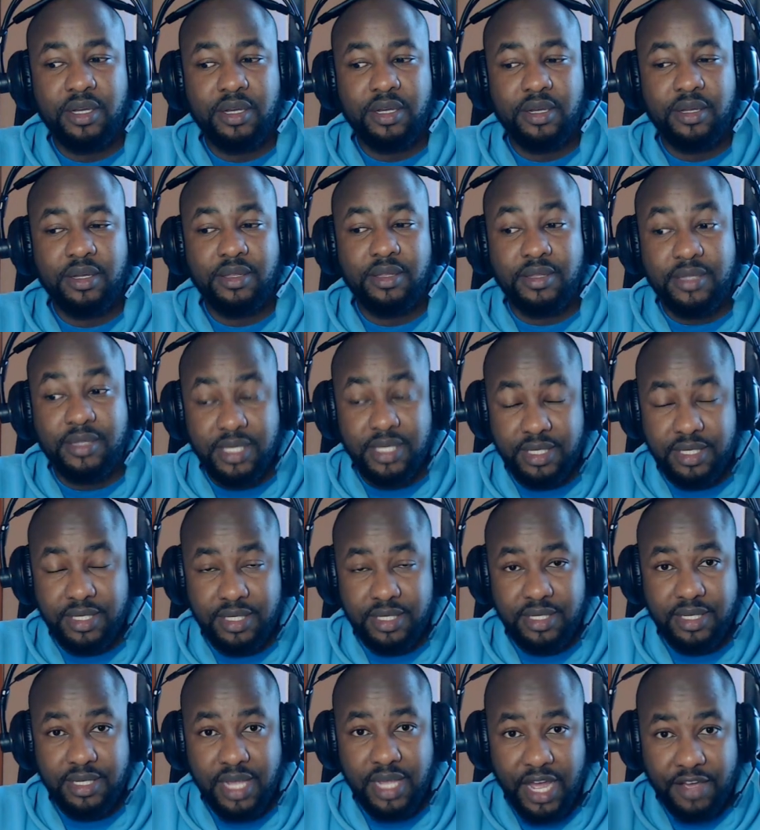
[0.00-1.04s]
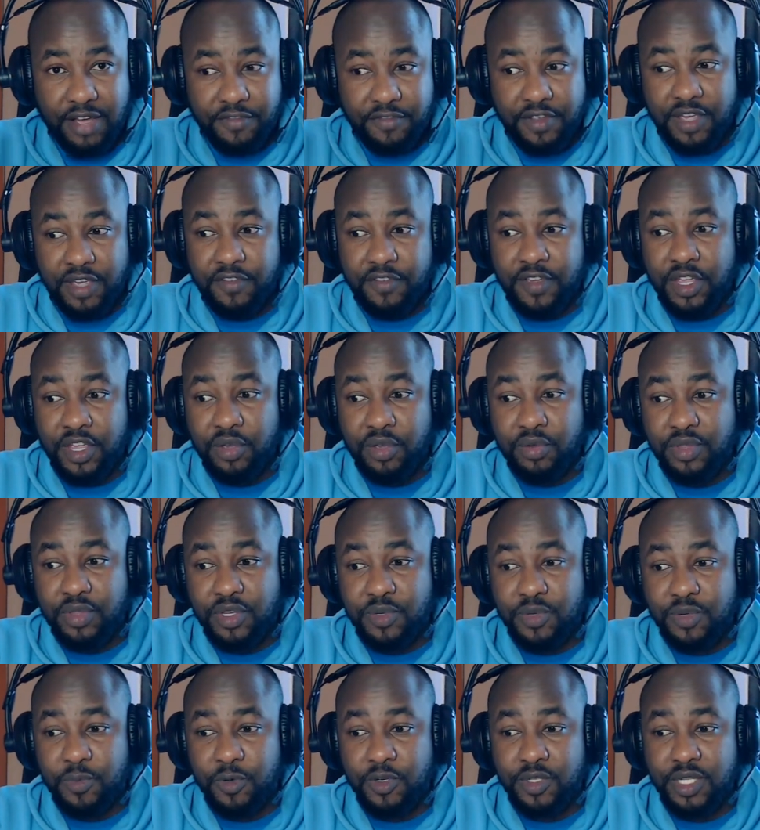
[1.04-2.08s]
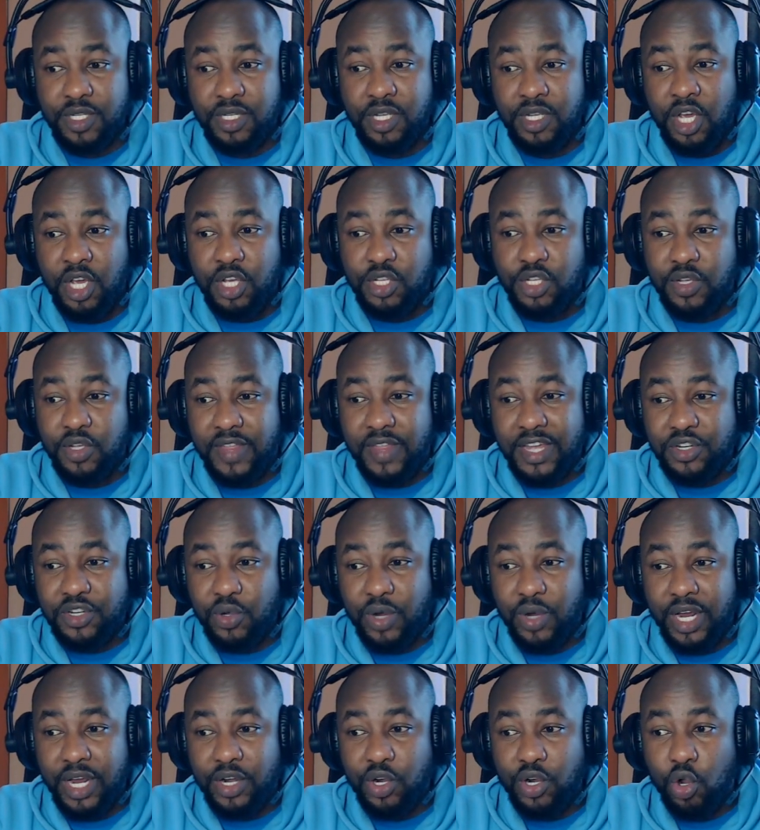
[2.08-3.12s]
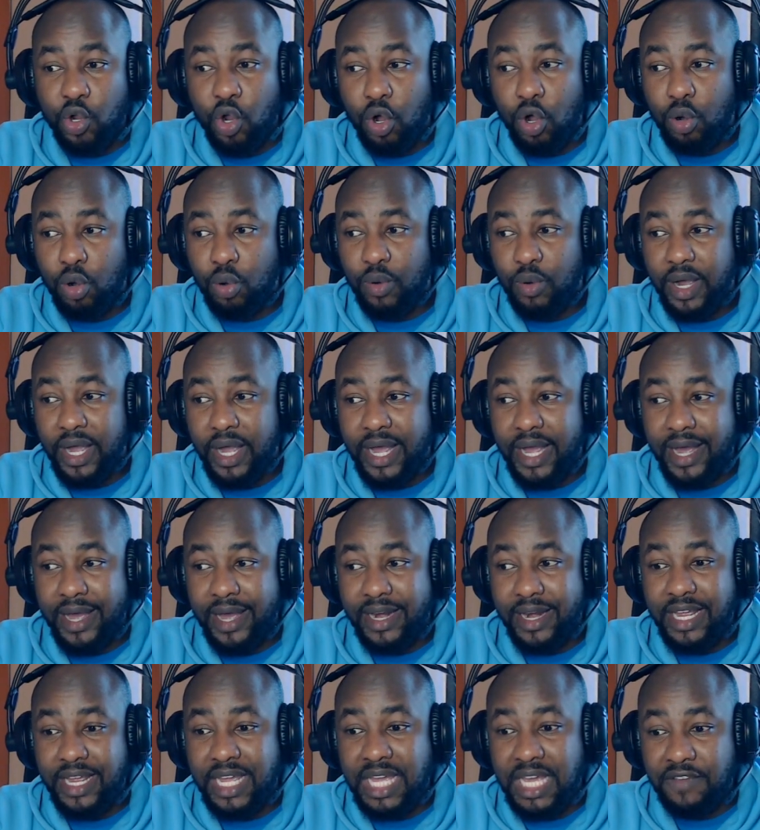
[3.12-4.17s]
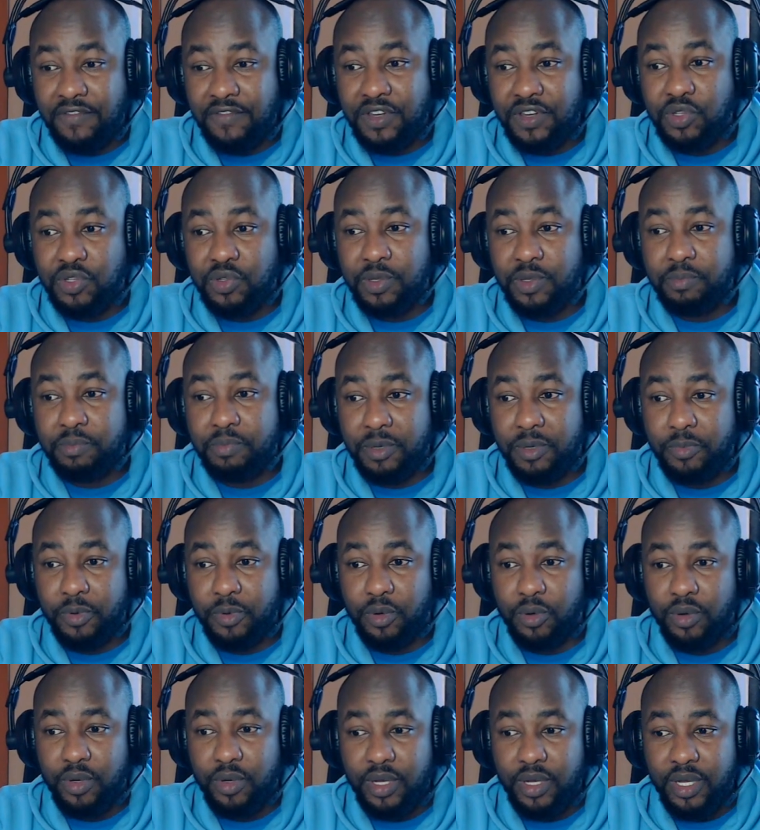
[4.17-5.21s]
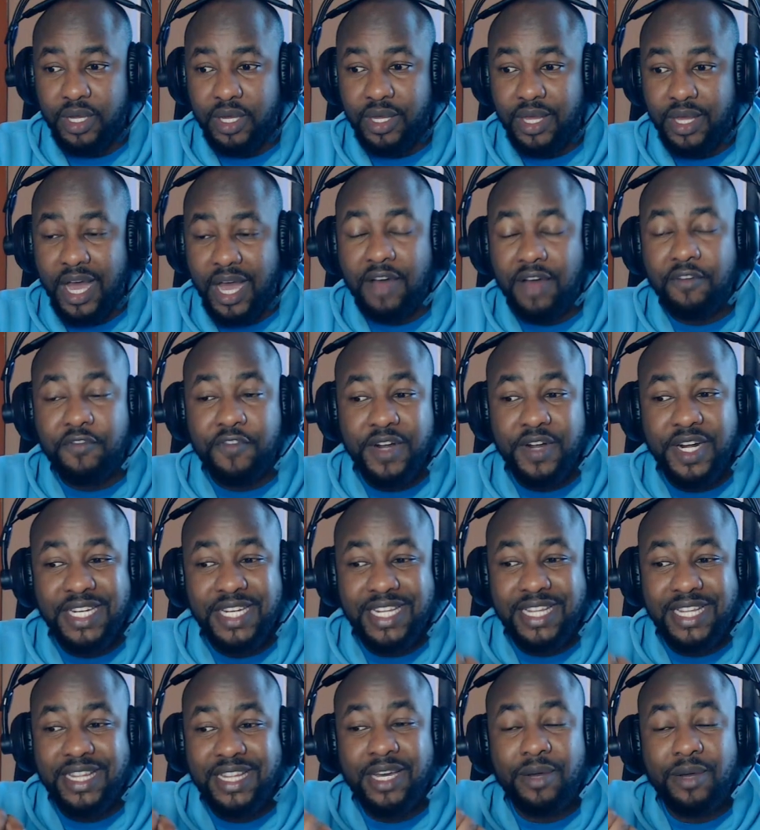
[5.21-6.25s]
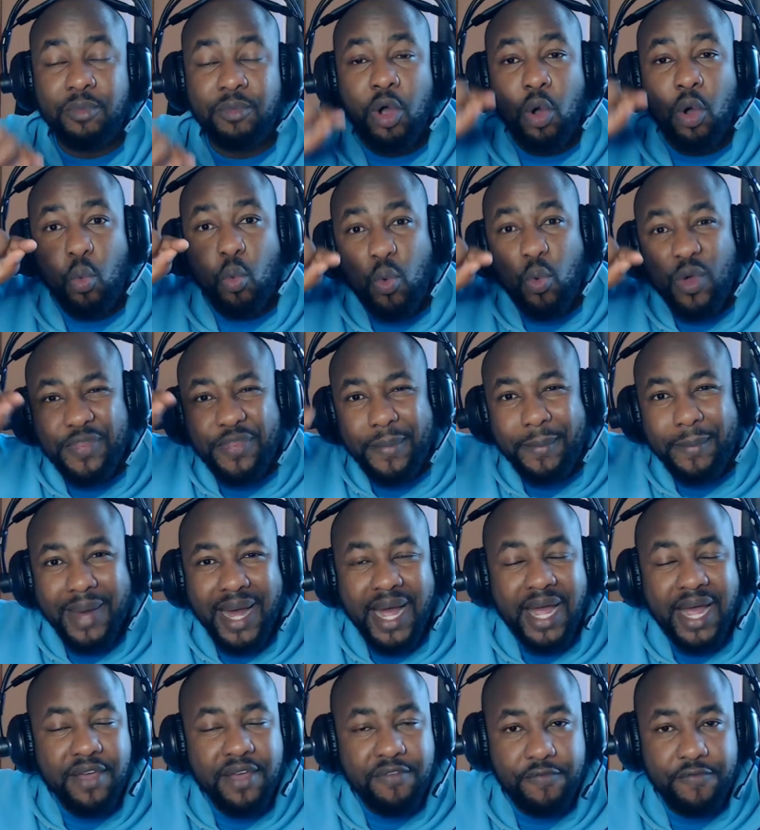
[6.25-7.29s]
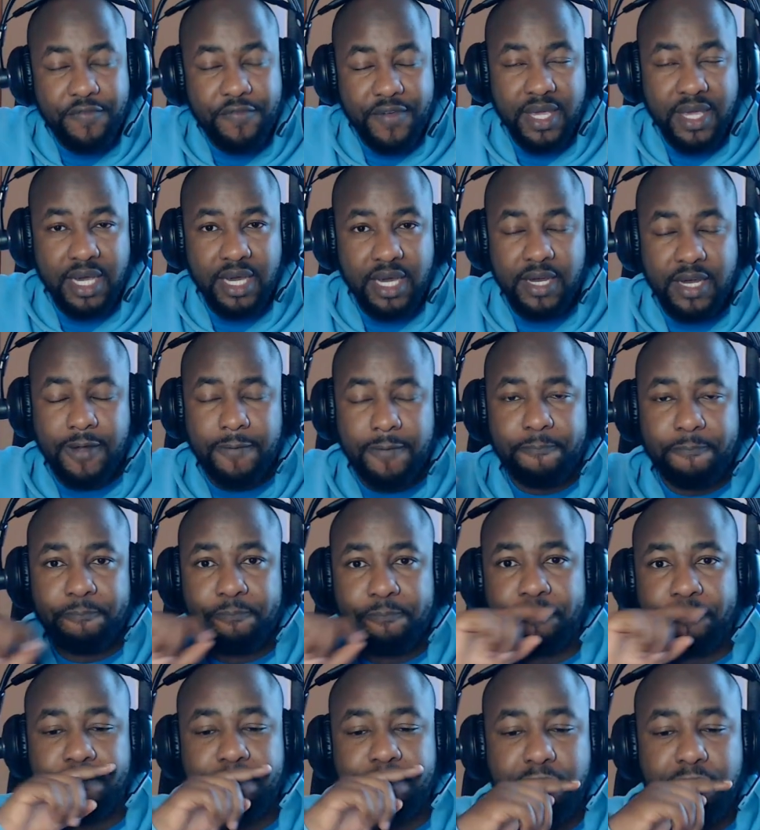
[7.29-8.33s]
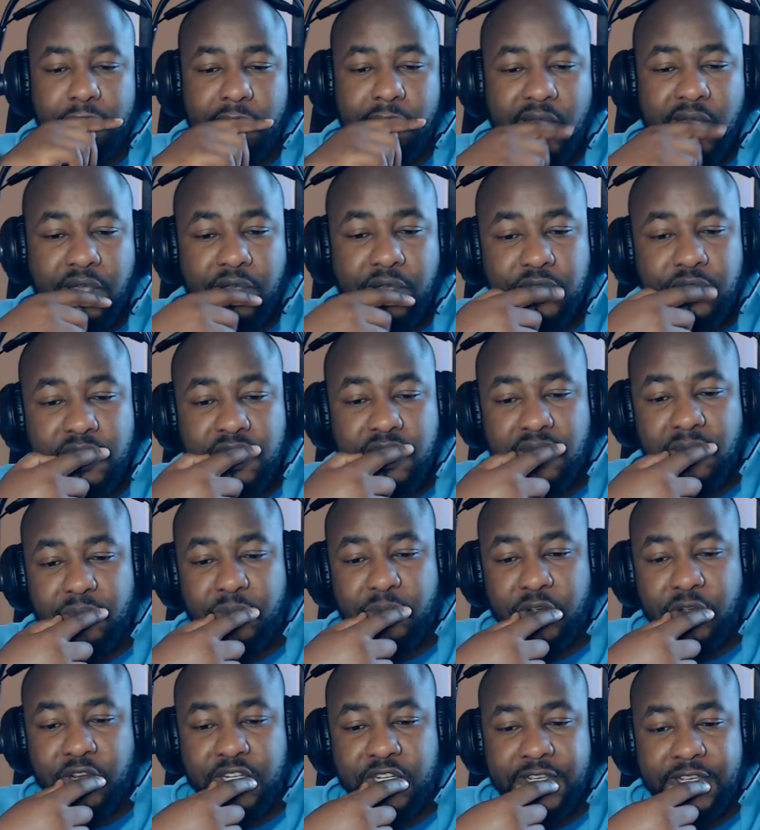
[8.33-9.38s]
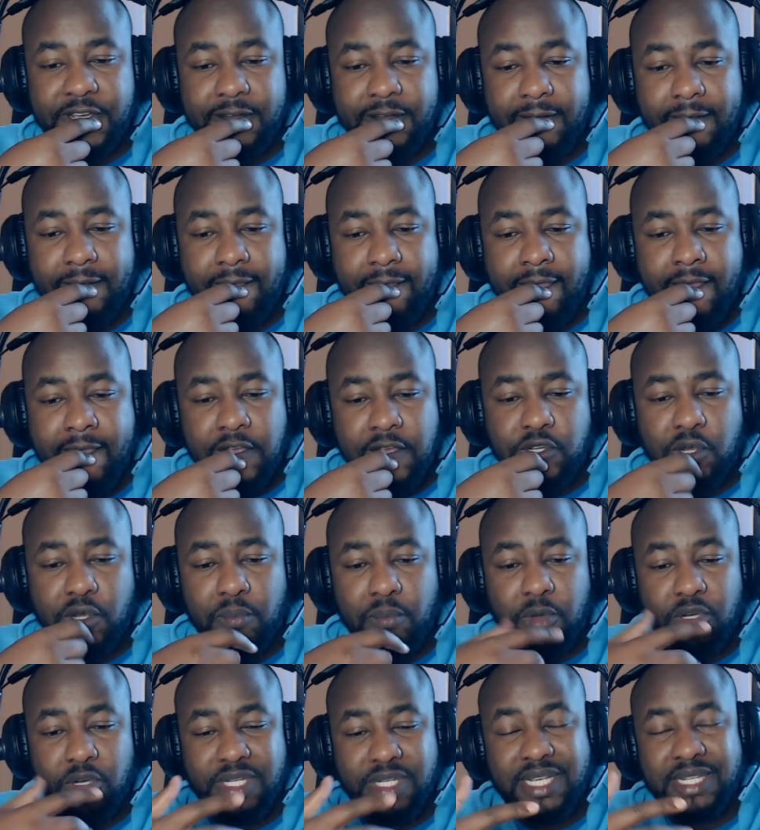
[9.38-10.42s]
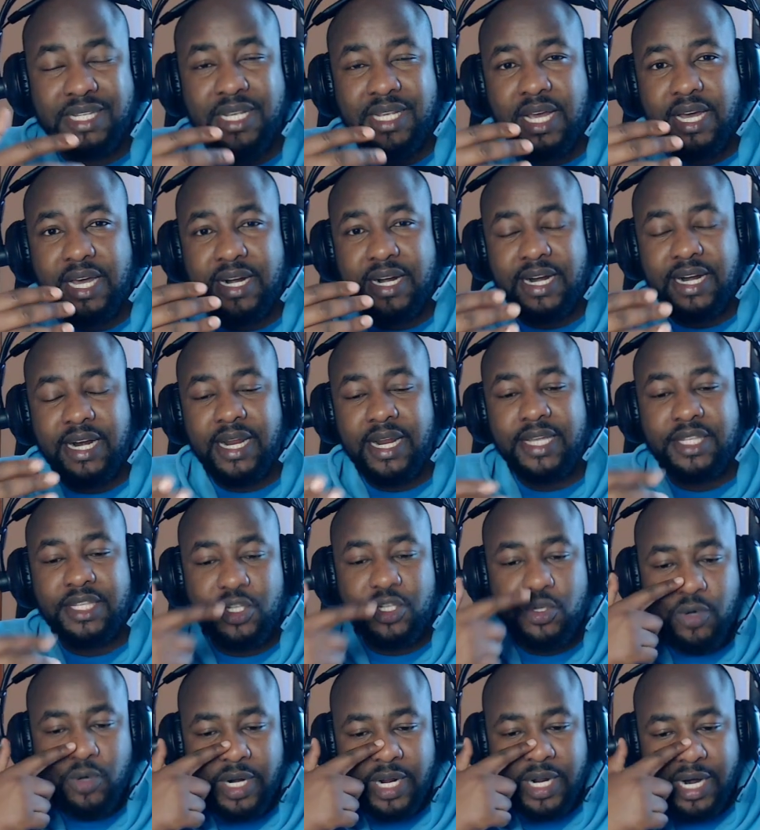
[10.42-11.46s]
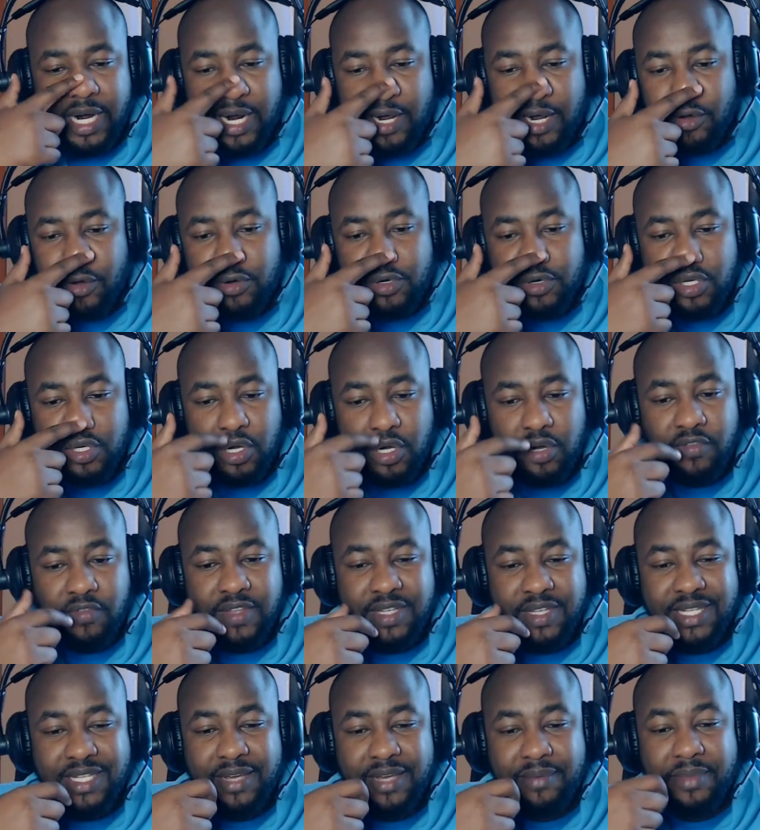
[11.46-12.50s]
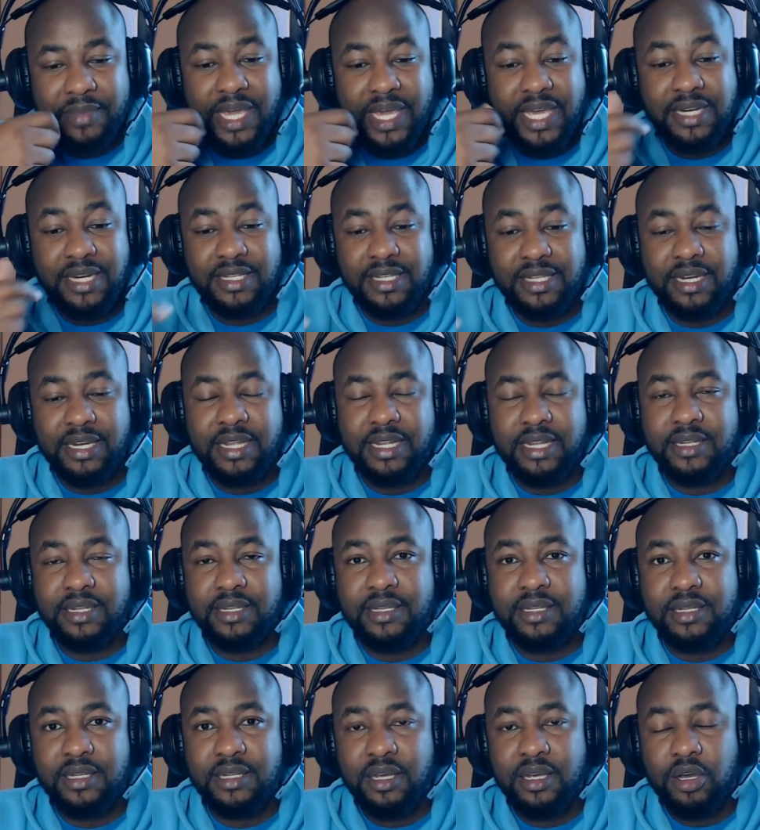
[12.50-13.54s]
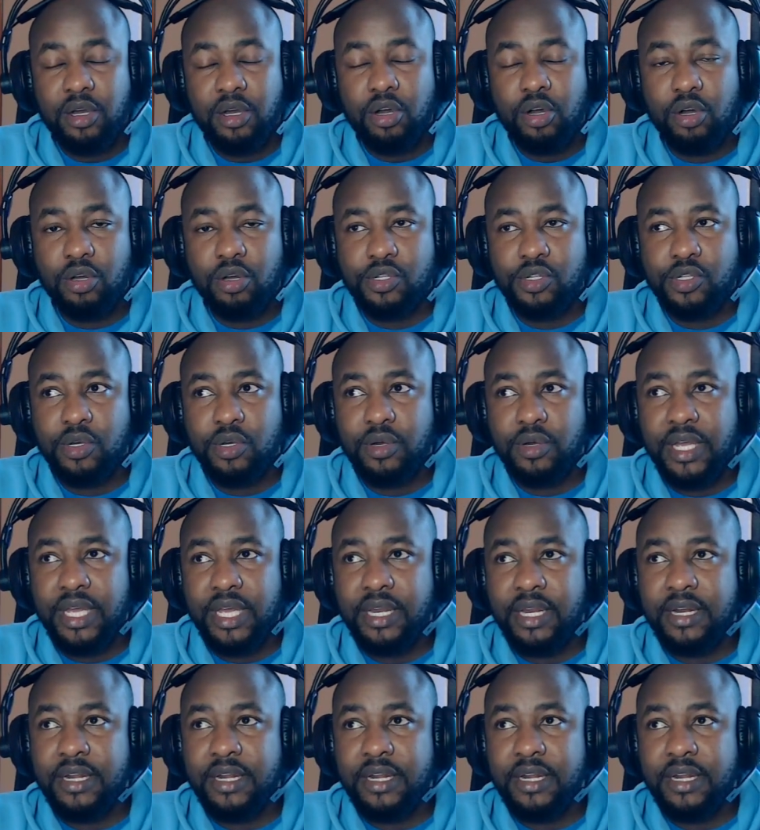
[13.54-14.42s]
This I've given you this, Moses, so that you can go and give it to the people. I've written them with my finger." Are you seeing the point here? So Moses relates to an account of the same incident also in